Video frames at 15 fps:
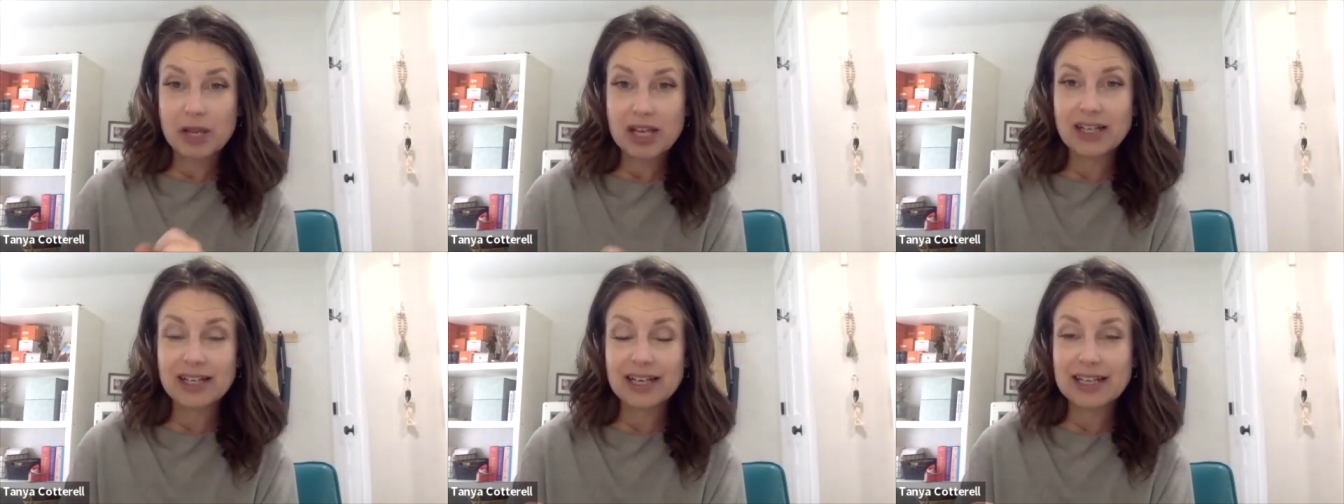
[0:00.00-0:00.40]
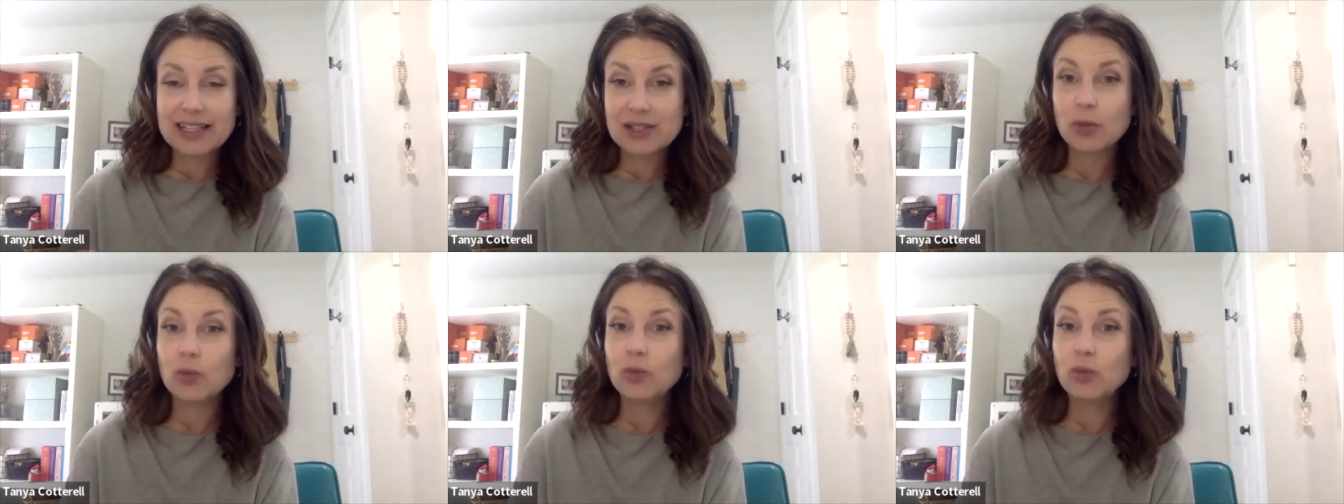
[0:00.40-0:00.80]
And it
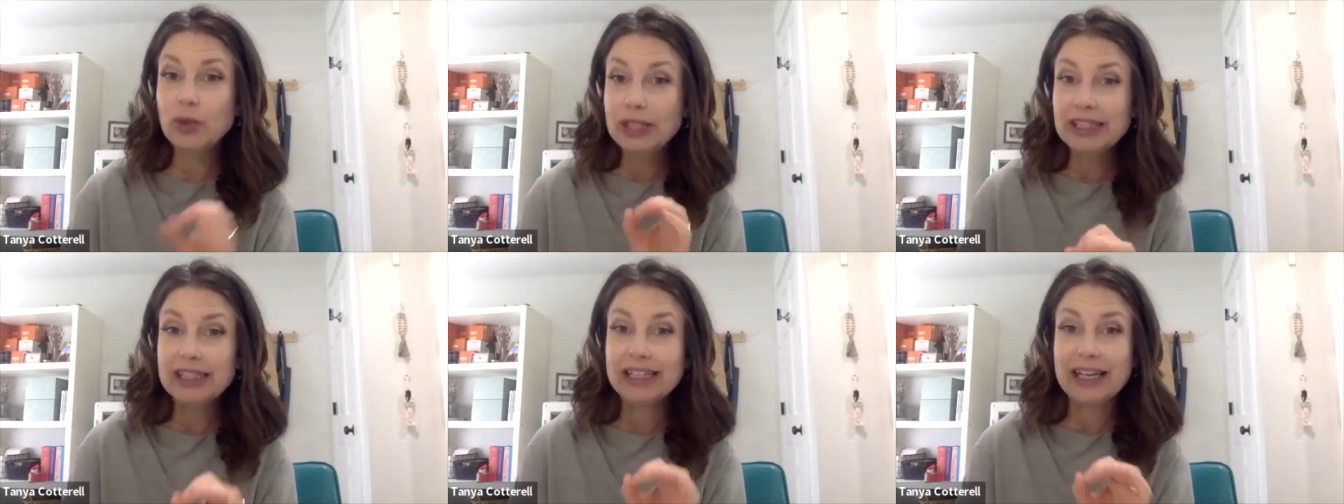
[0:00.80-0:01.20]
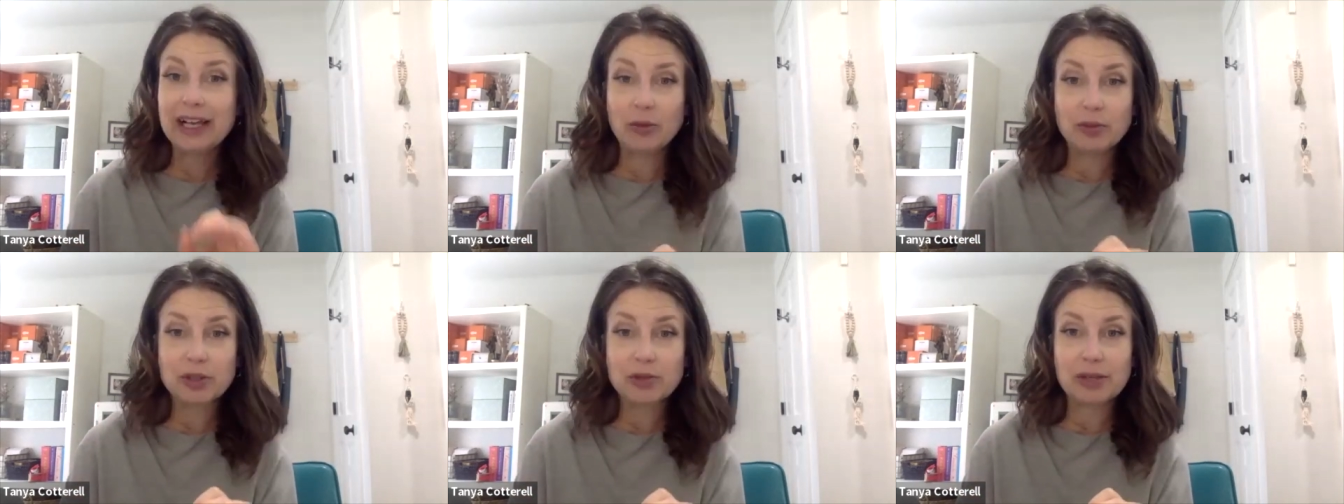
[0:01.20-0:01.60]
has really
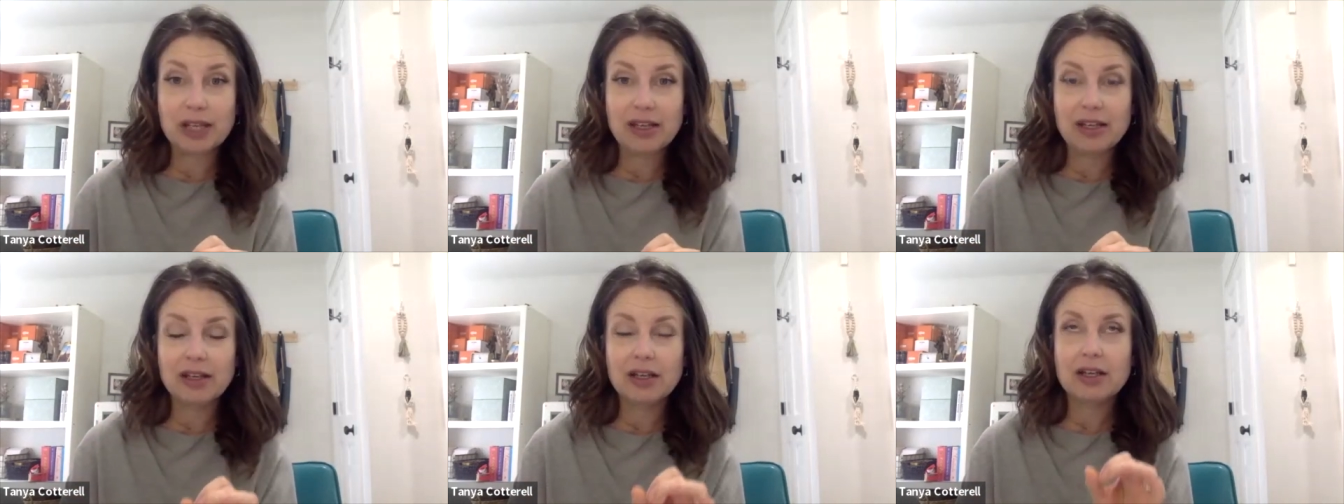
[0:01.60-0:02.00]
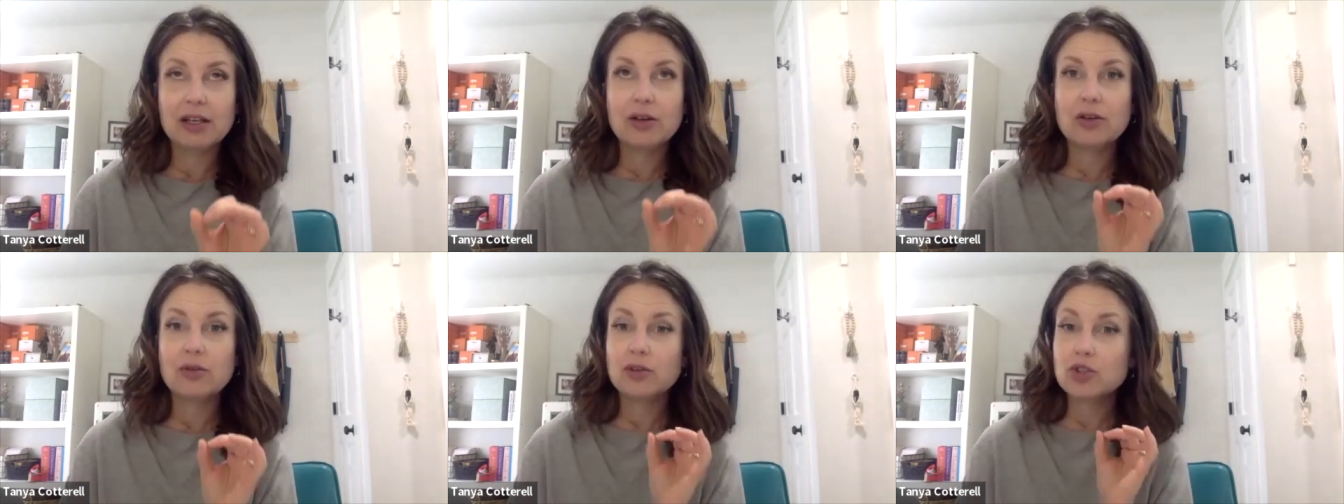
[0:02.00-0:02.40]
helped me
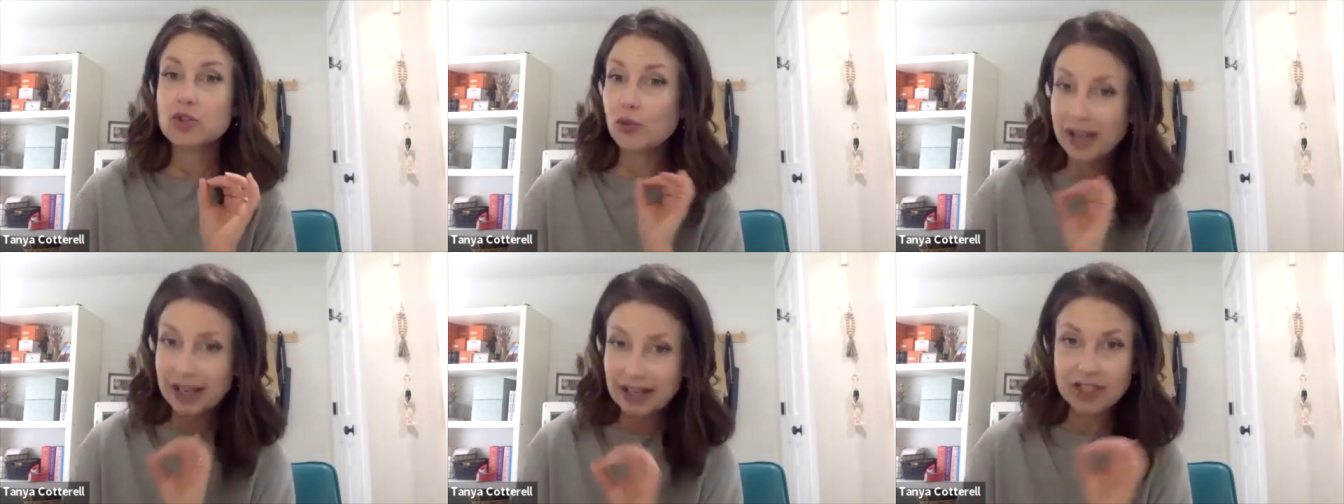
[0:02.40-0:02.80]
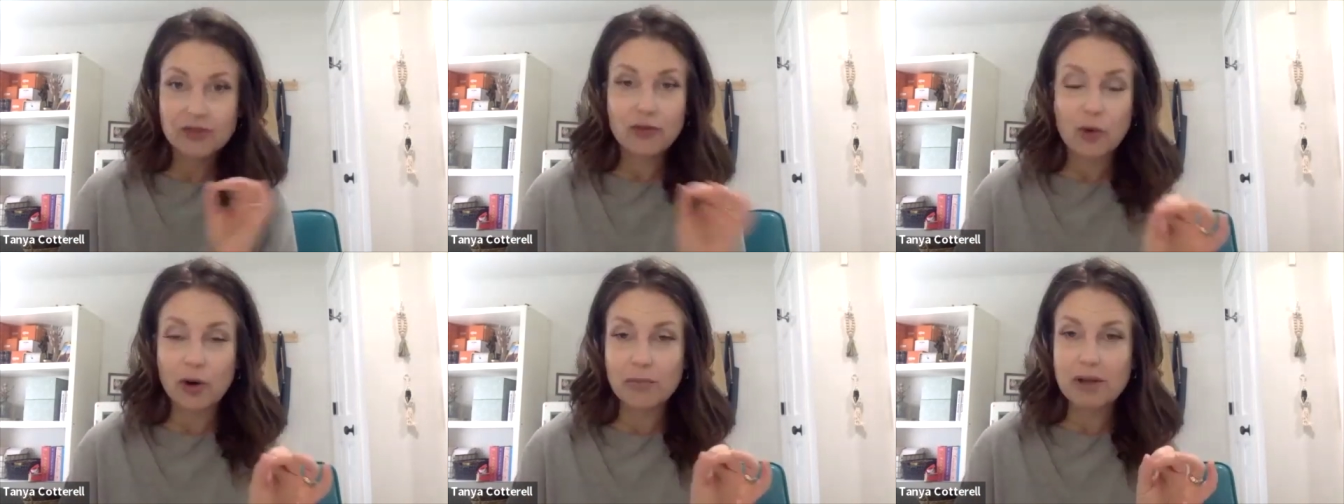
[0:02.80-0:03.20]

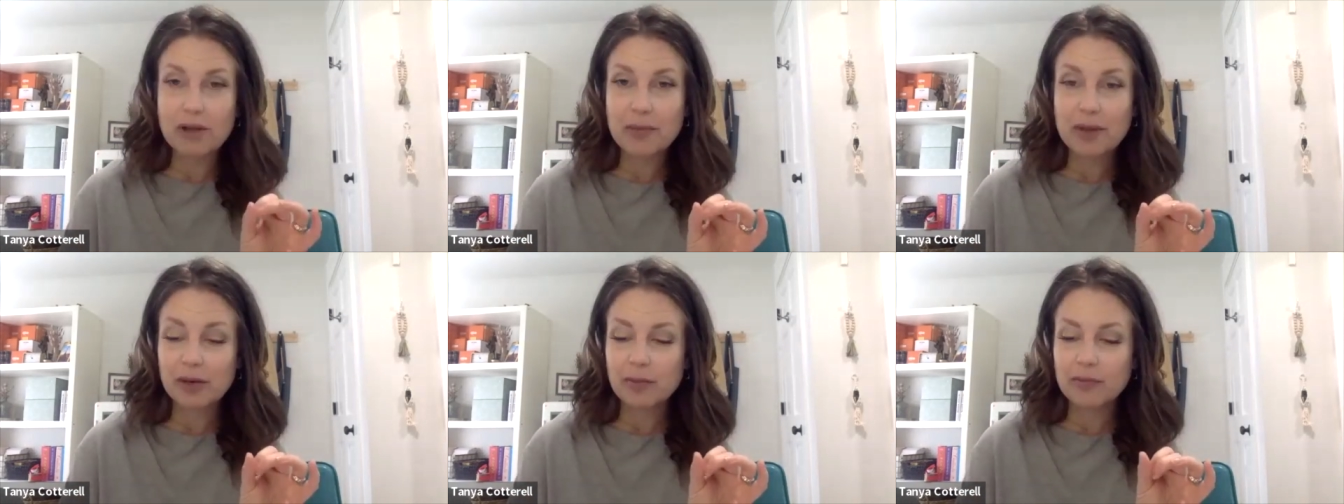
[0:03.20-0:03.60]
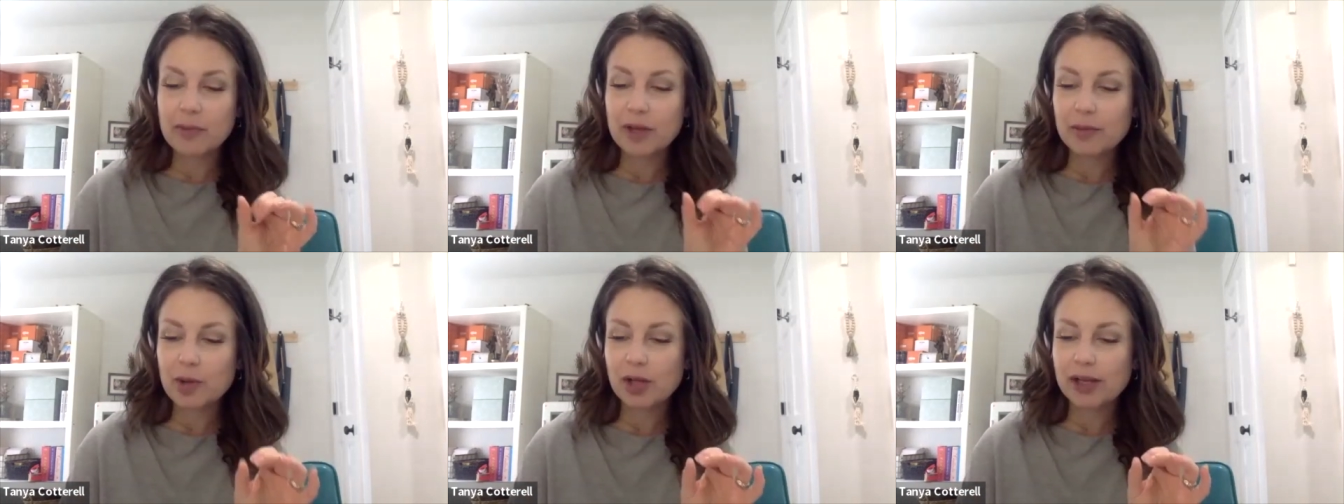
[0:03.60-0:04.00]
transform my
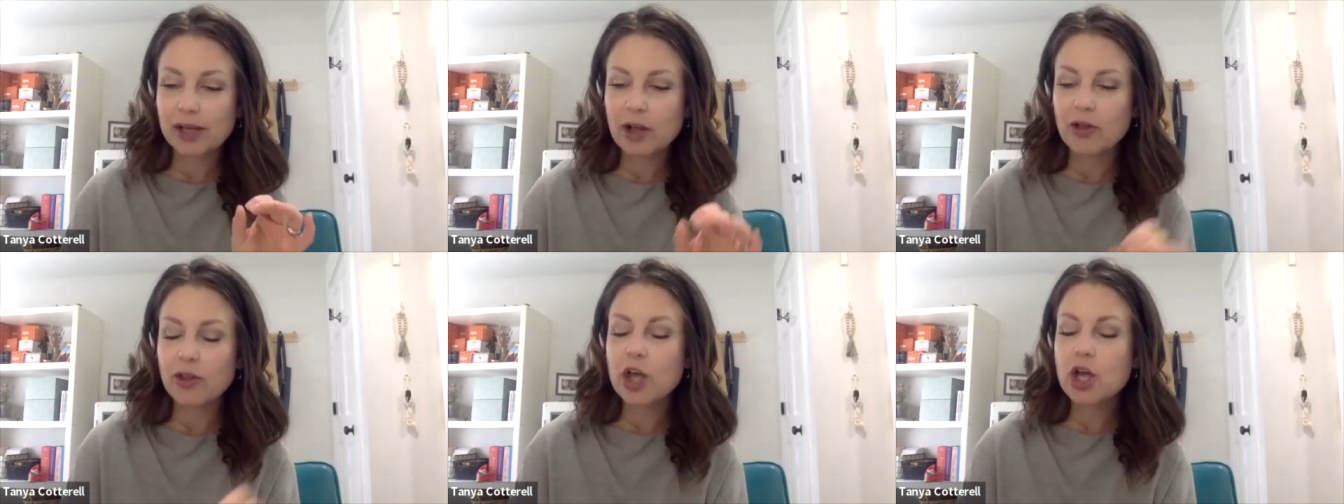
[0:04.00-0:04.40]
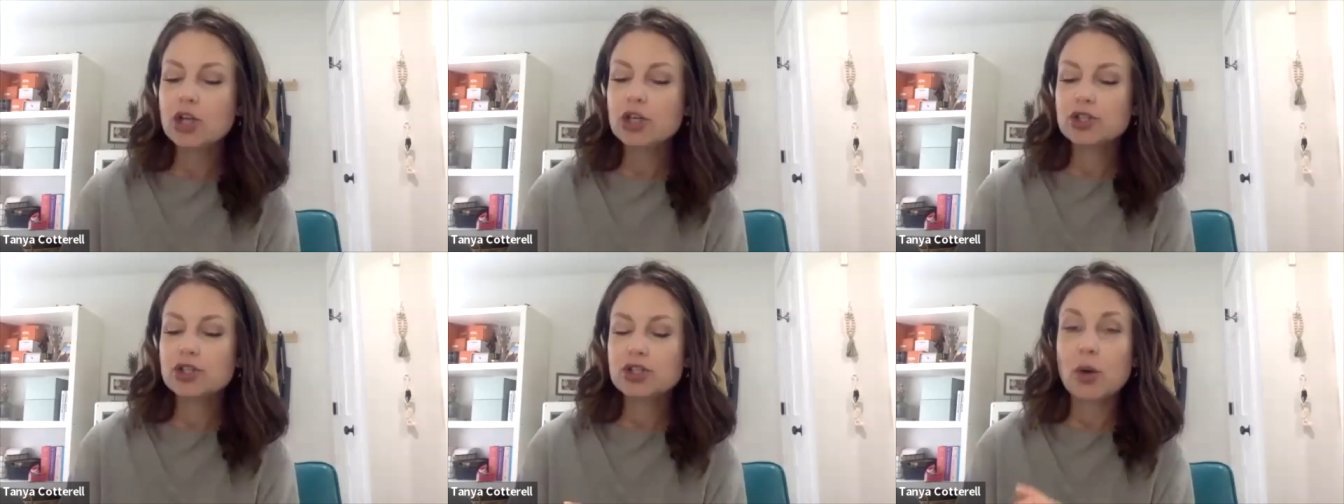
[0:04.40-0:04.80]
metabolic health.
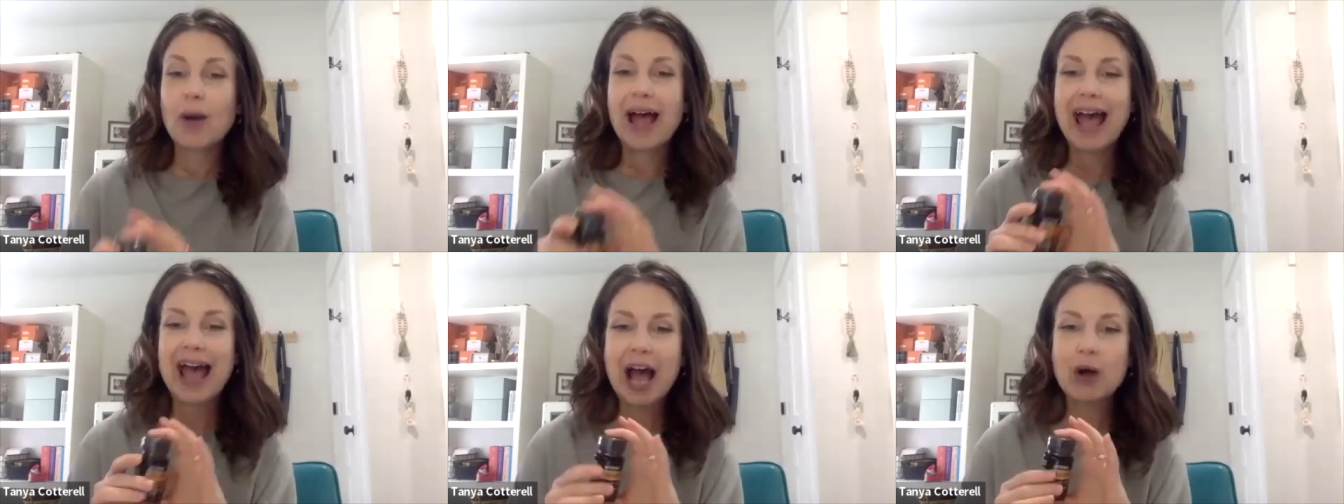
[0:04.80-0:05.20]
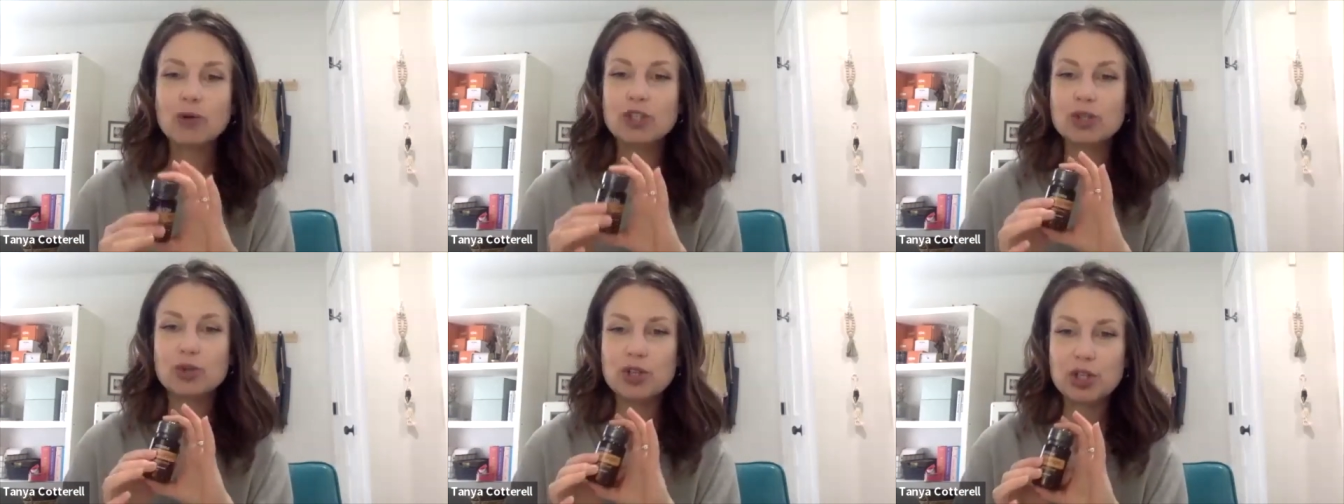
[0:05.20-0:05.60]
So how
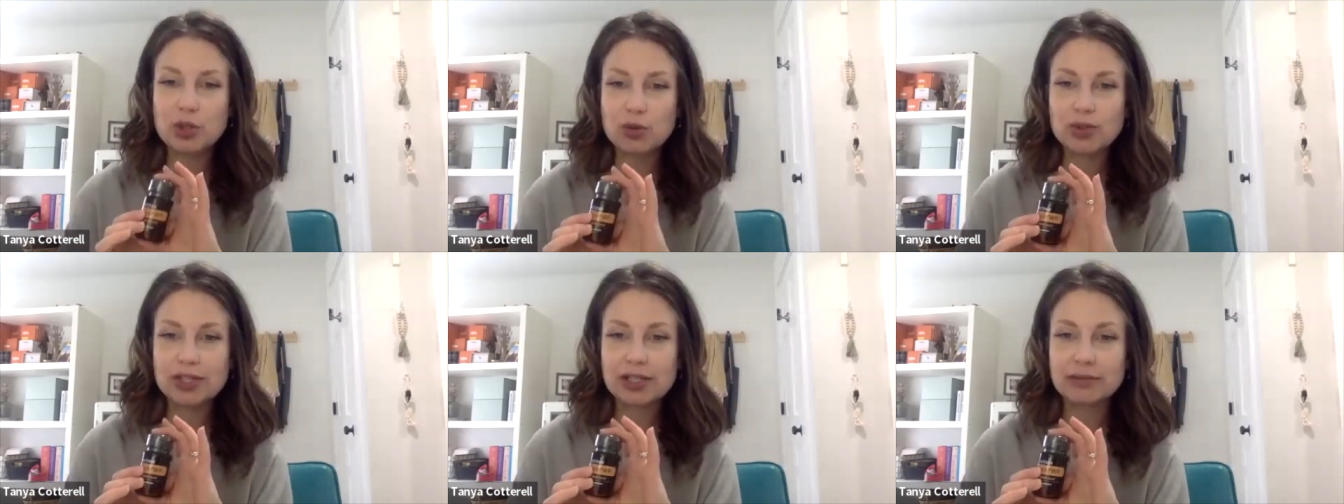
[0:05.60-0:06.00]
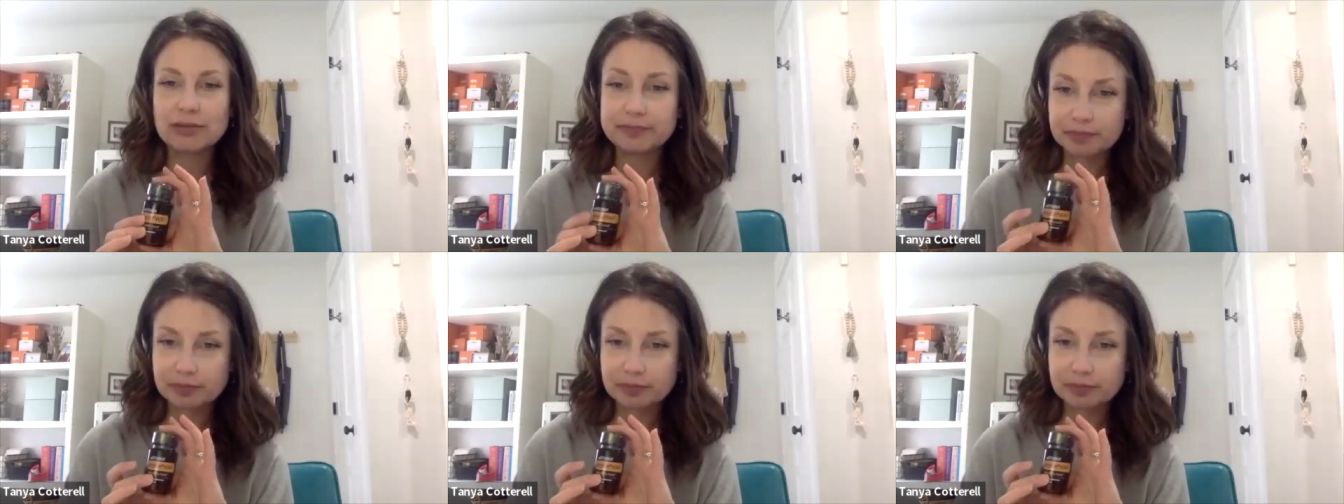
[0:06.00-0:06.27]
to use it?